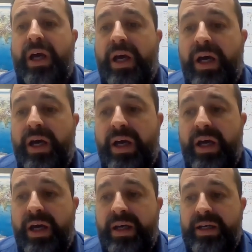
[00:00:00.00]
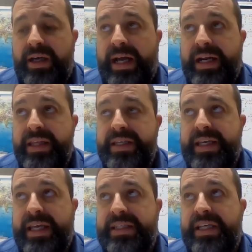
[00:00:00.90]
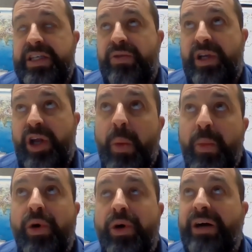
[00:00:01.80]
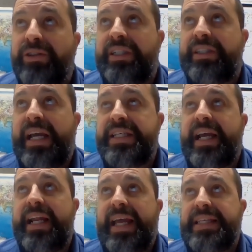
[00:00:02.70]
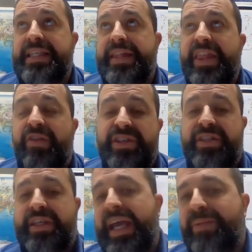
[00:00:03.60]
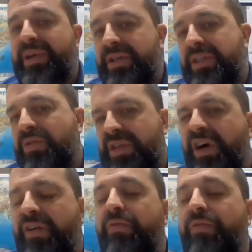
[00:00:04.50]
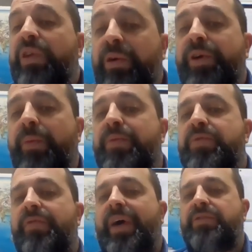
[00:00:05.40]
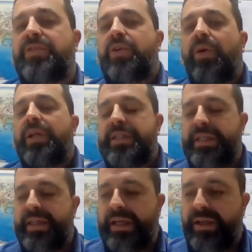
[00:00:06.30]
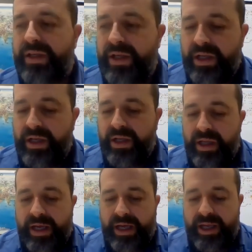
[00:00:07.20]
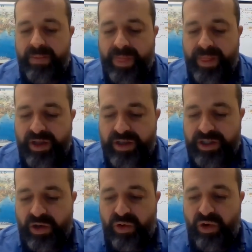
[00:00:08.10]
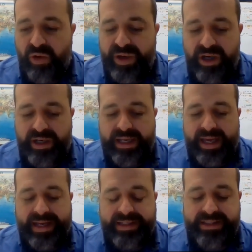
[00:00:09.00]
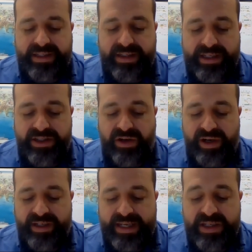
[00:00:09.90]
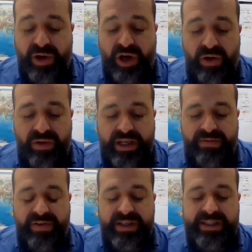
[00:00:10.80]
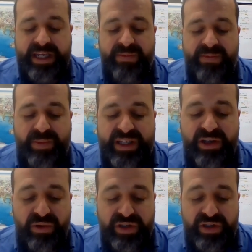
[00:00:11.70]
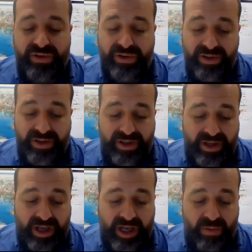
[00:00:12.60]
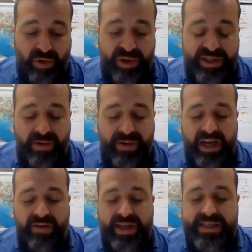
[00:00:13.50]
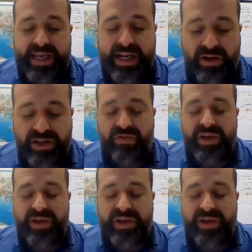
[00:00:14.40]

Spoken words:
And in the 60s, there was a lot more housing data collected than there is today because there was a lot of real problems with housing quality then. So we will be looking at historic data, but only if it's deemed to be useful. What we don't have is a lot